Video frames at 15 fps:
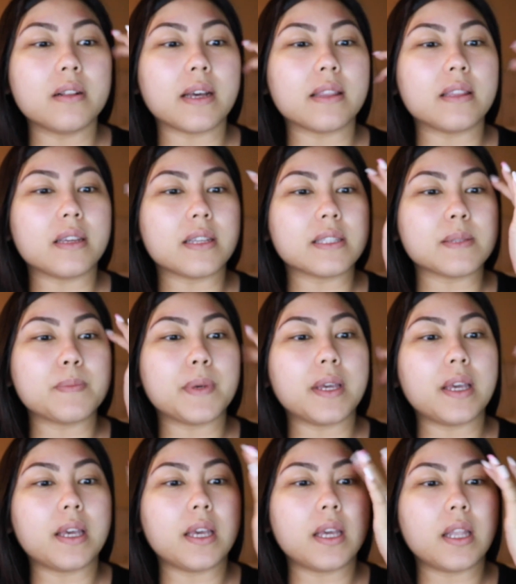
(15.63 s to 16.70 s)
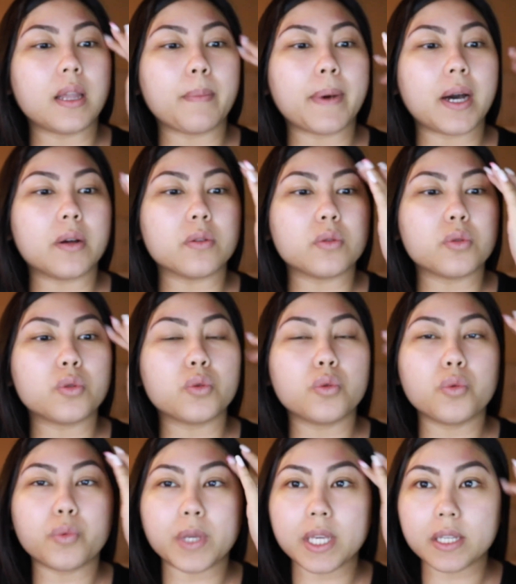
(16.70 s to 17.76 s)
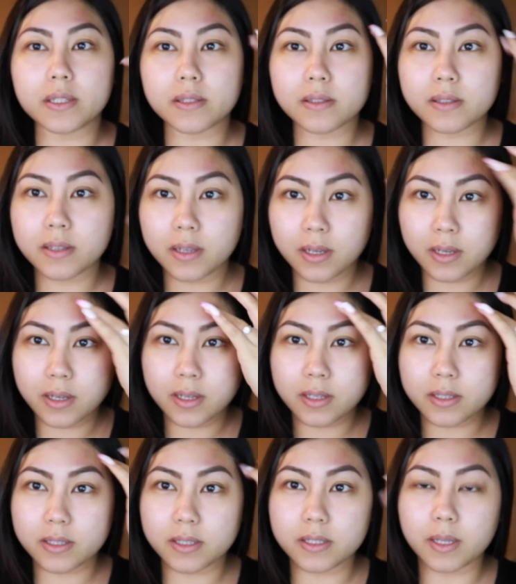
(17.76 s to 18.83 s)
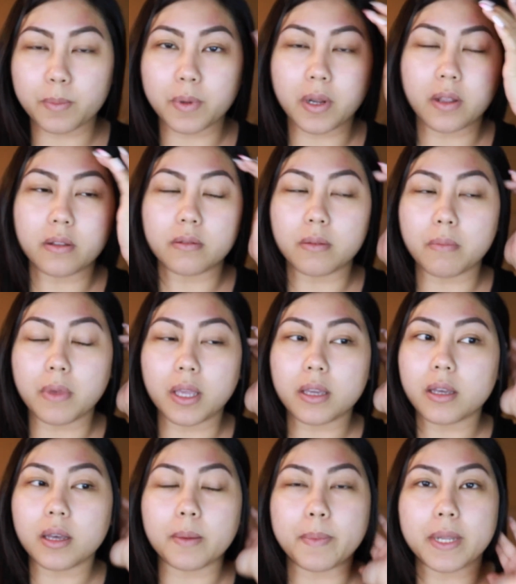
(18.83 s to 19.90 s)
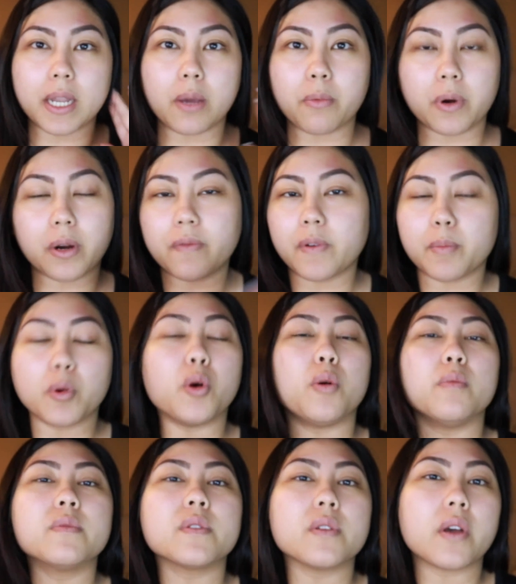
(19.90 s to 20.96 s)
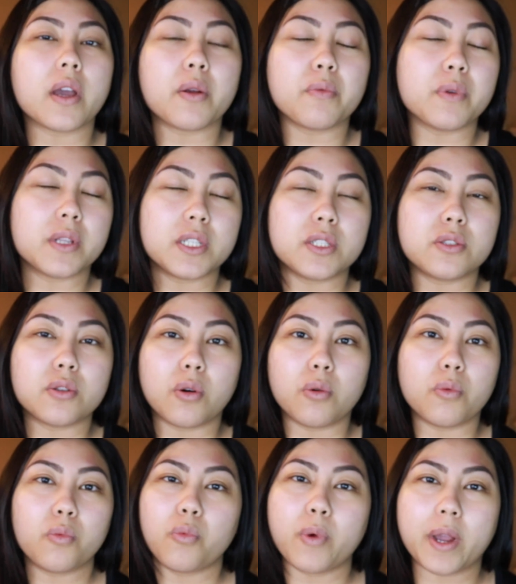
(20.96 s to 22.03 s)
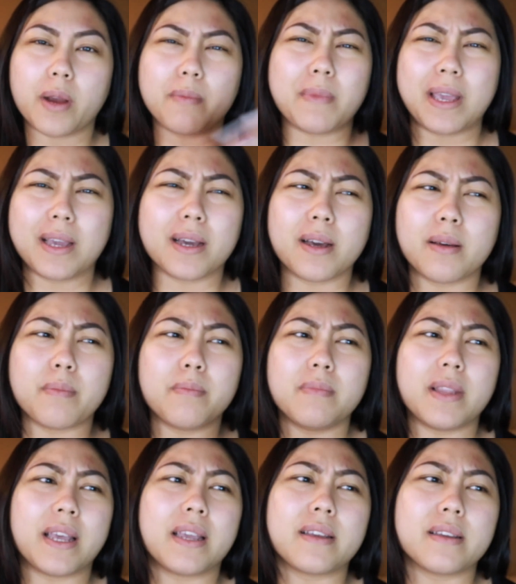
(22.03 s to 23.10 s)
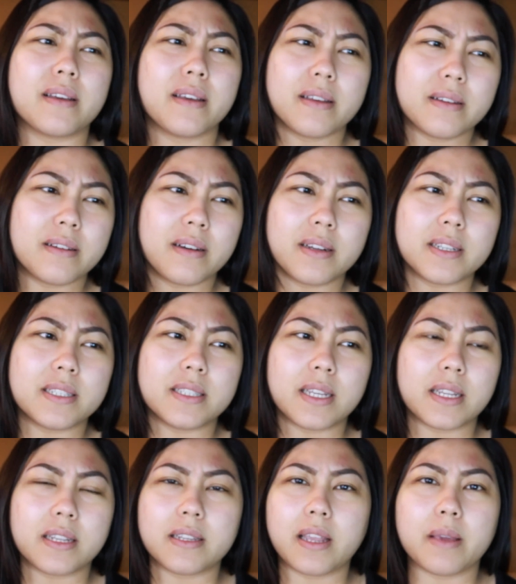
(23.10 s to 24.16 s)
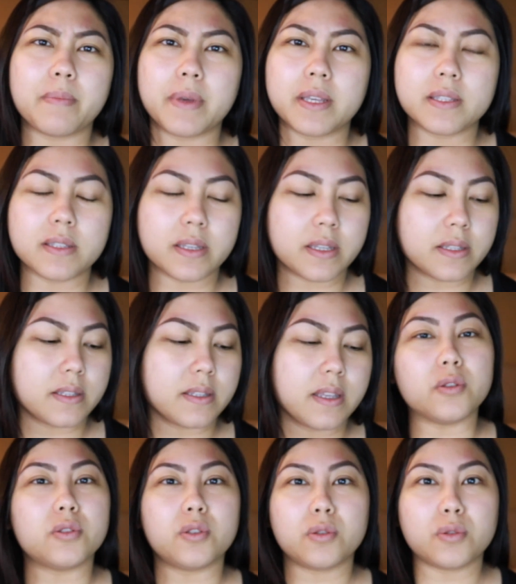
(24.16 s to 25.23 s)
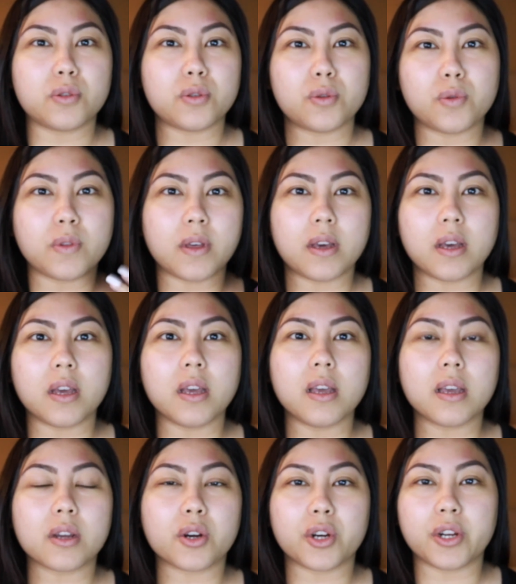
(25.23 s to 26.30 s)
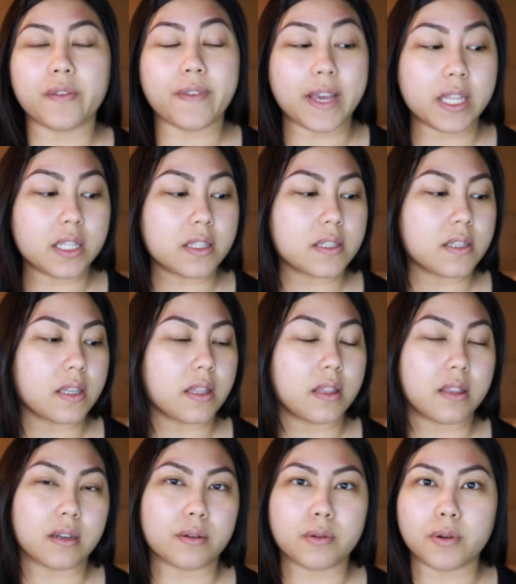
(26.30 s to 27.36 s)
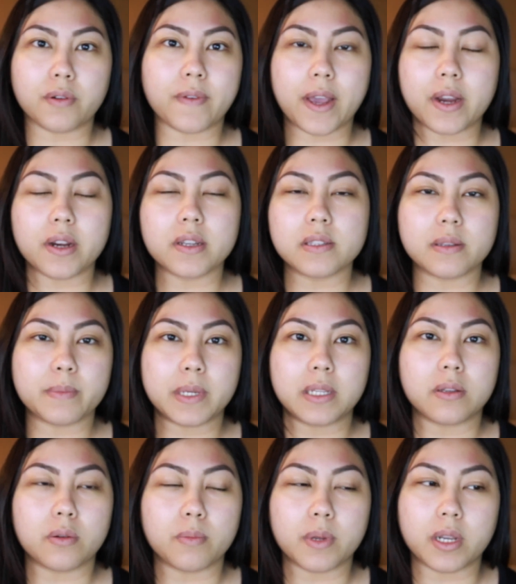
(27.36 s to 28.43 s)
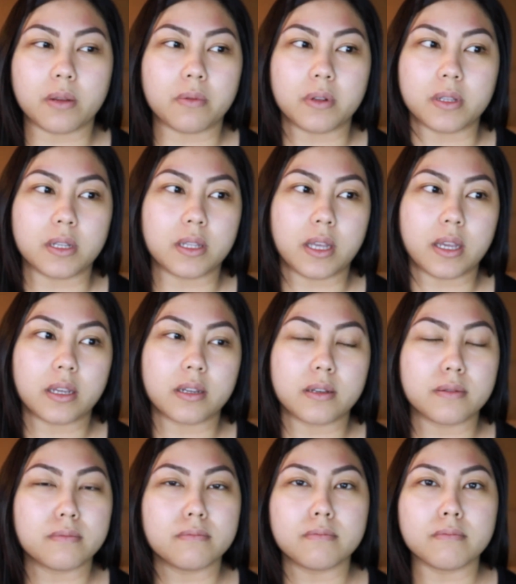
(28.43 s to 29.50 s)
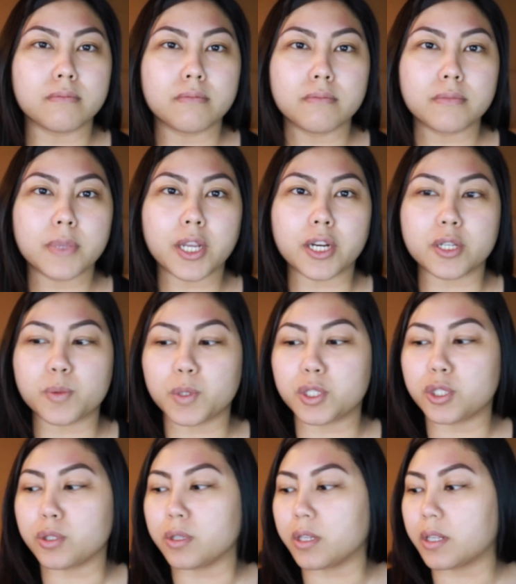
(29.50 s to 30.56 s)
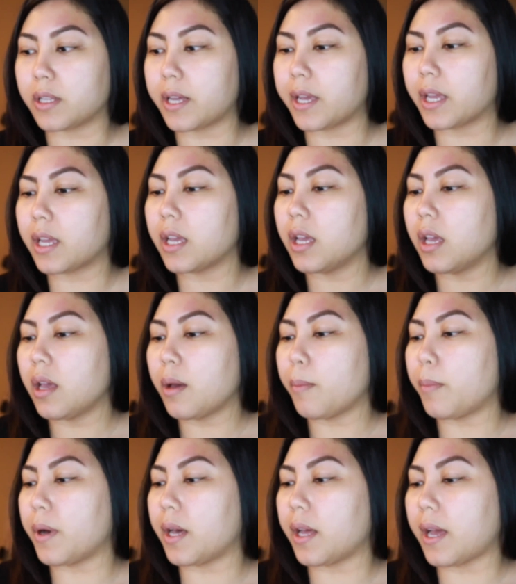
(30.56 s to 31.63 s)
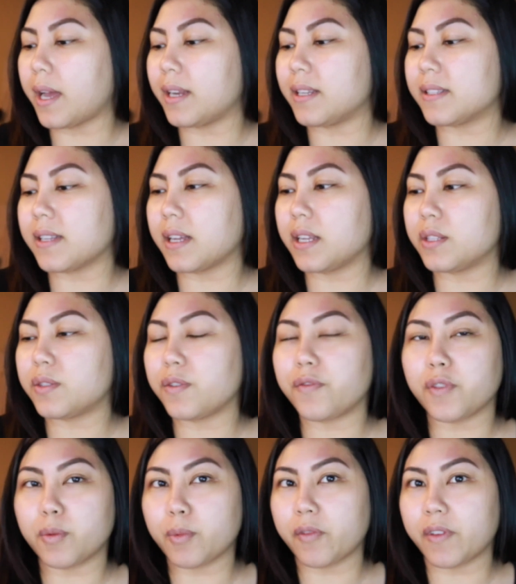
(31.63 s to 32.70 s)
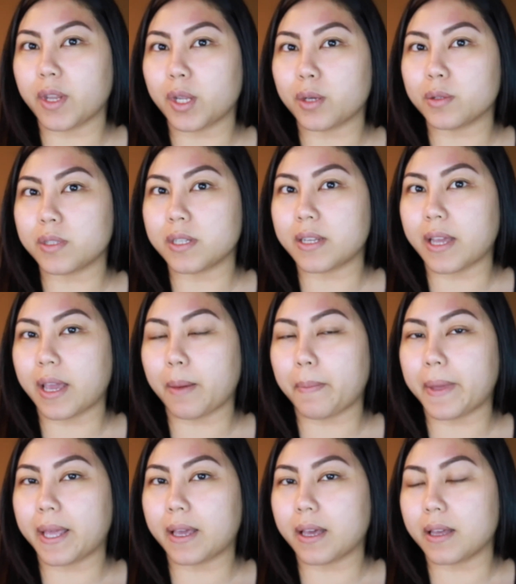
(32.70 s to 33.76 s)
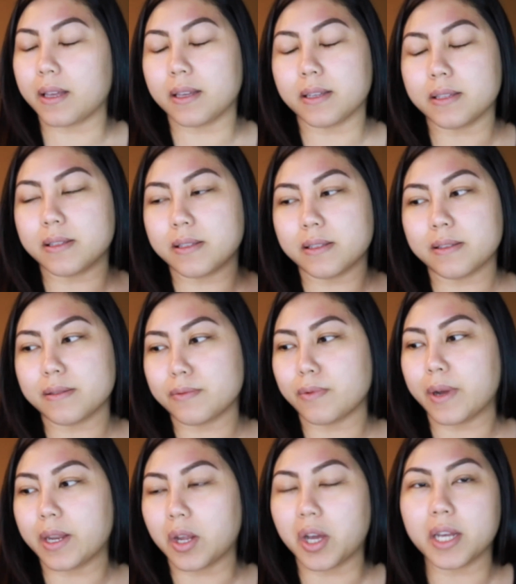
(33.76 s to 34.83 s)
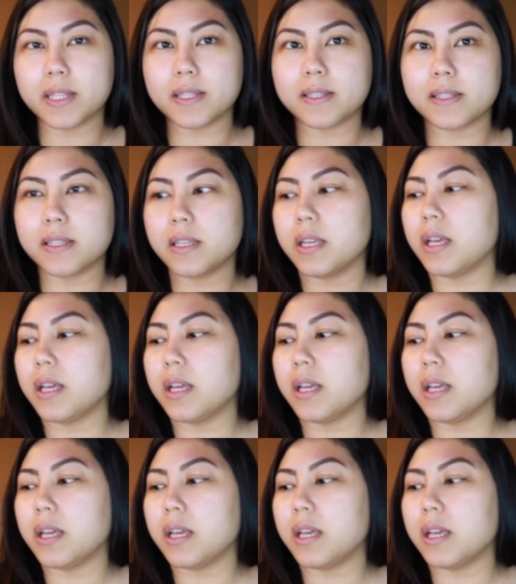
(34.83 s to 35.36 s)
I think it's been about 2 weeks since I put on makeup, and I work from home, so I really don't wear makeup like on a day-to-day basis due to the current events and the coronavirus. I mean, nobody really cares what you look like, but I decided to film a video tonight because why not?